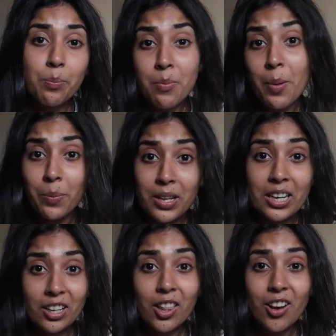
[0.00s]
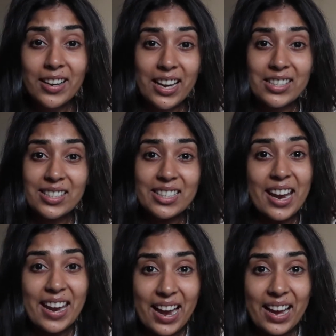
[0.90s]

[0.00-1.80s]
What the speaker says: mumbling a lot yesterday